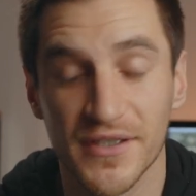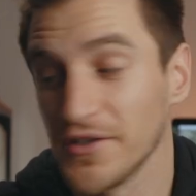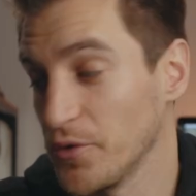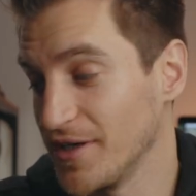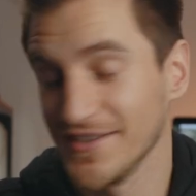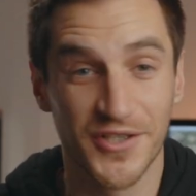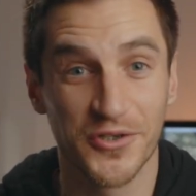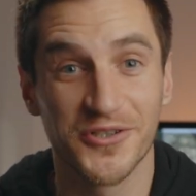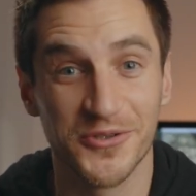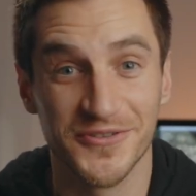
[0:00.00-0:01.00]
I don't know why it's
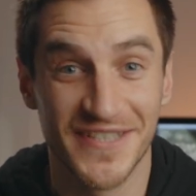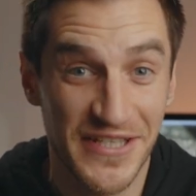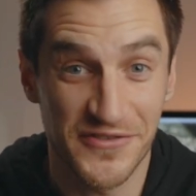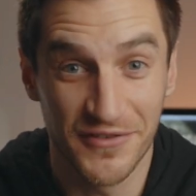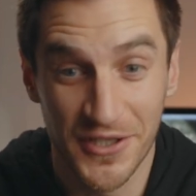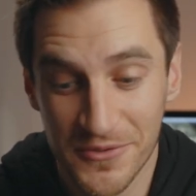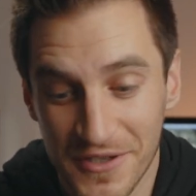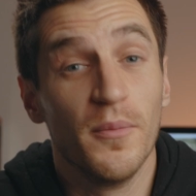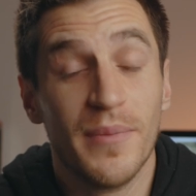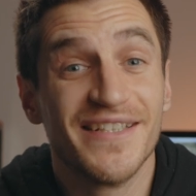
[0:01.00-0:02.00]
not called Desview,
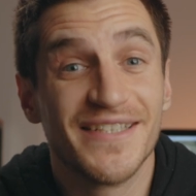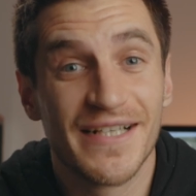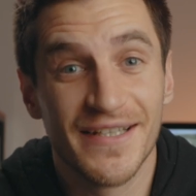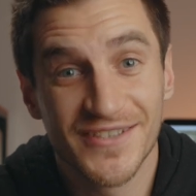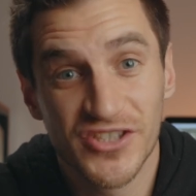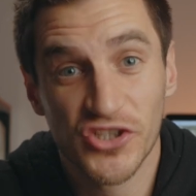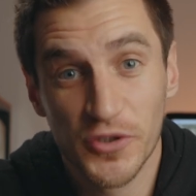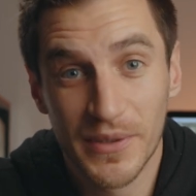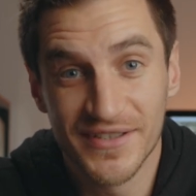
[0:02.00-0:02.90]
but basically it's super